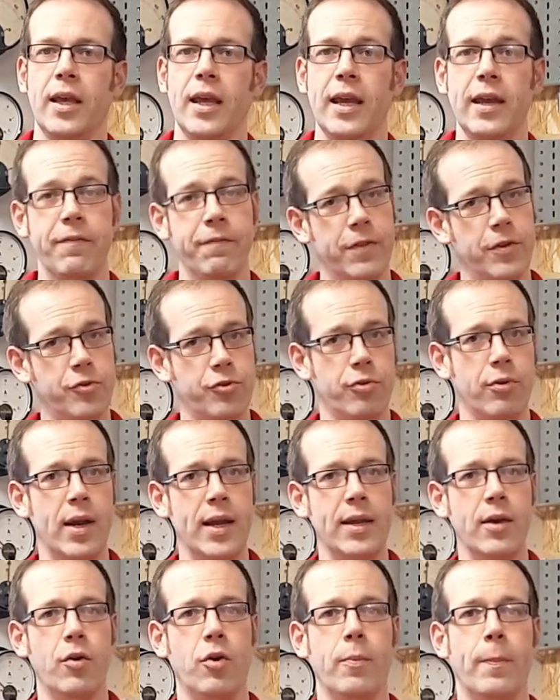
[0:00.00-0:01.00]
If the
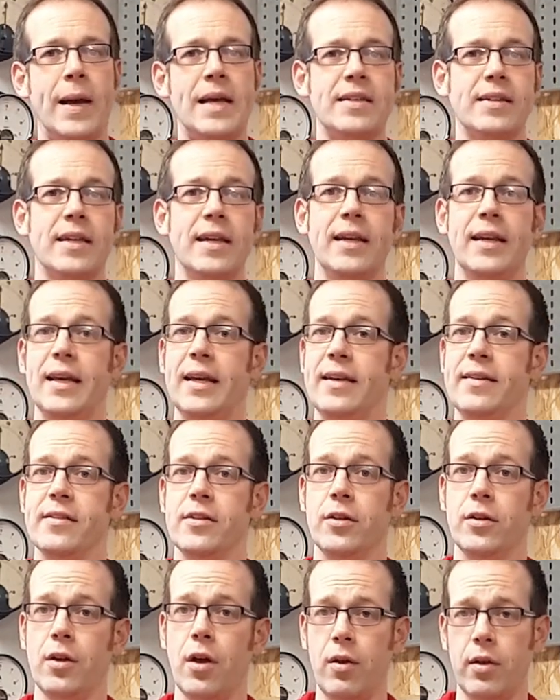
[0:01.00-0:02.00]
tray or basket is
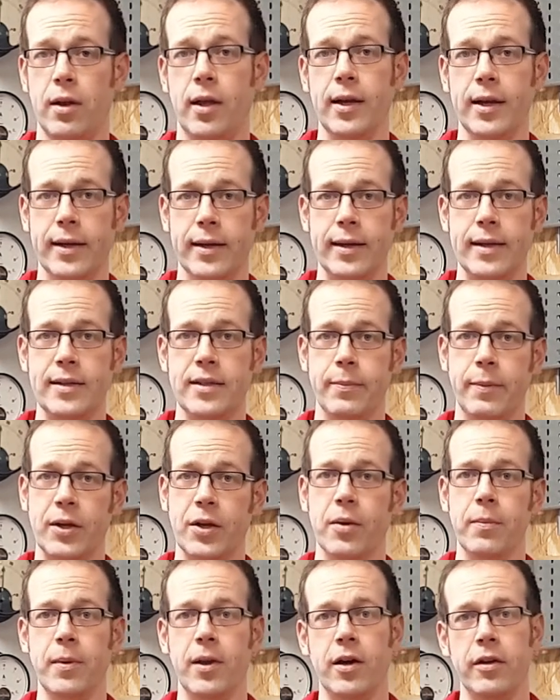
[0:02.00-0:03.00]
not likely to
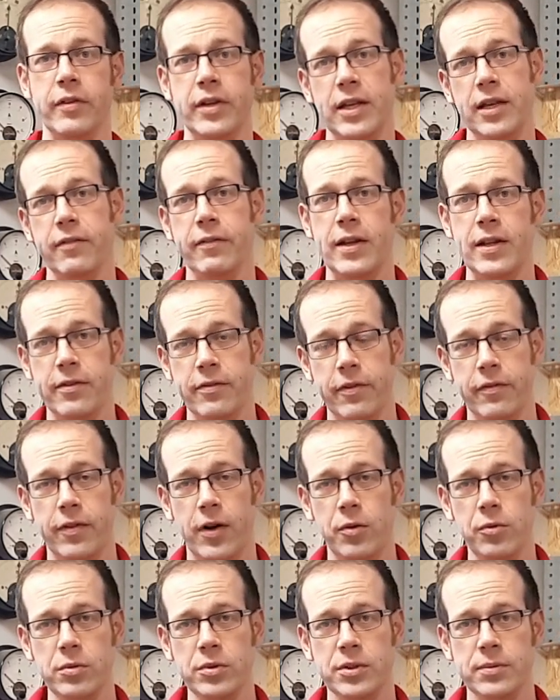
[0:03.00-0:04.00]
become live in the event of a
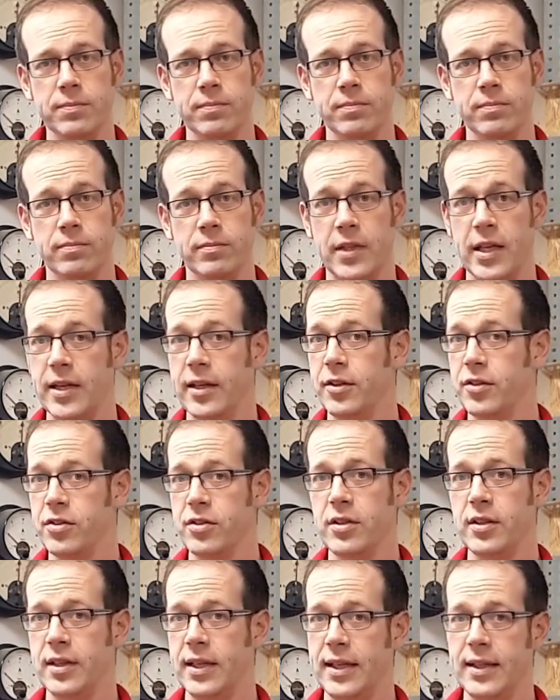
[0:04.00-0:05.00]
fault, then it
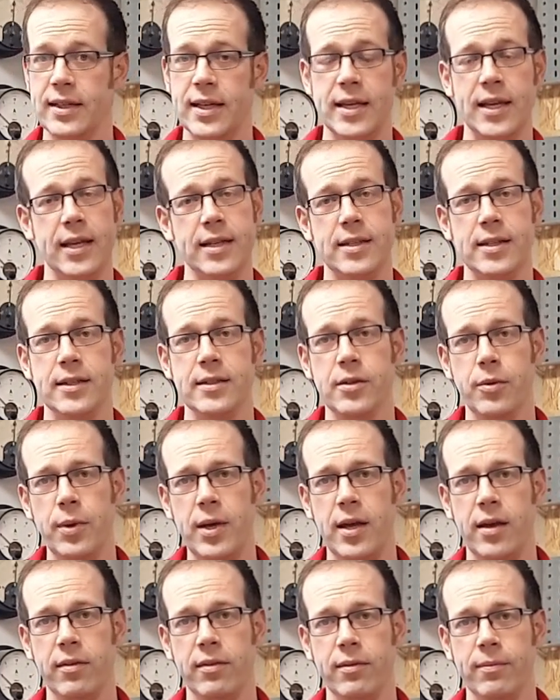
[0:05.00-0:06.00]
doesn't need connecting to
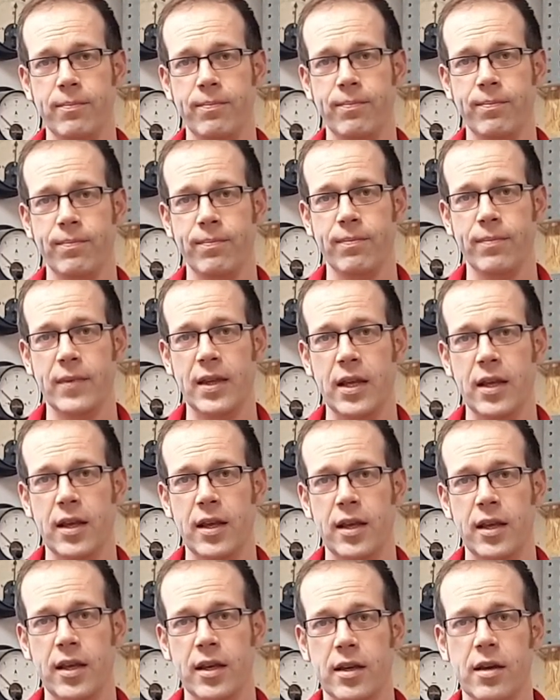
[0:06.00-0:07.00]
earth.
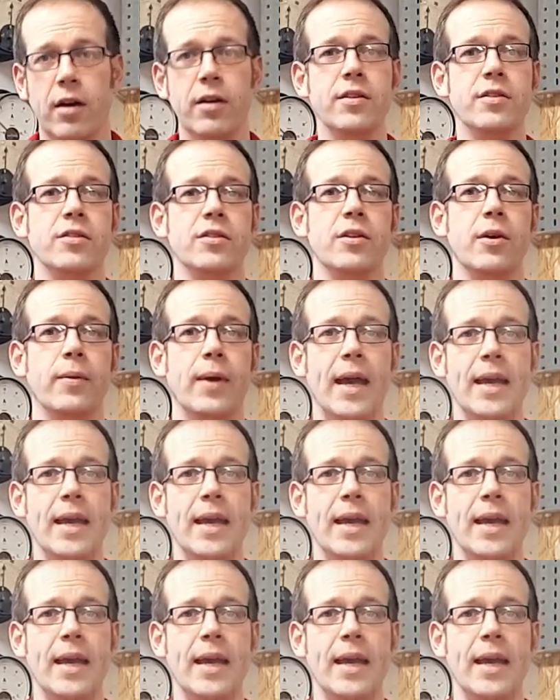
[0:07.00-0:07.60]
Guidance Note